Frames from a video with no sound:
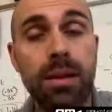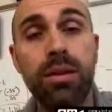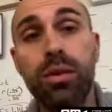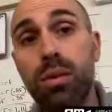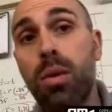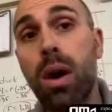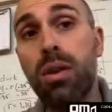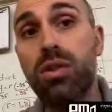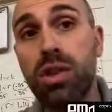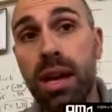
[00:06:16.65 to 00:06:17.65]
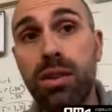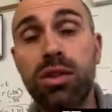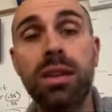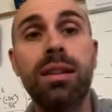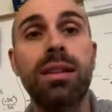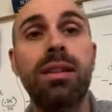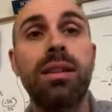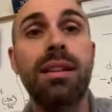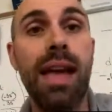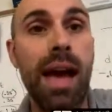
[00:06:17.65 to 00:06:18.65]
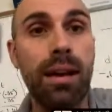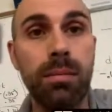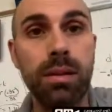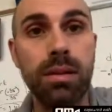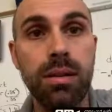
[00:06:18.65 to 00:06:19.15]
you are changing the atom.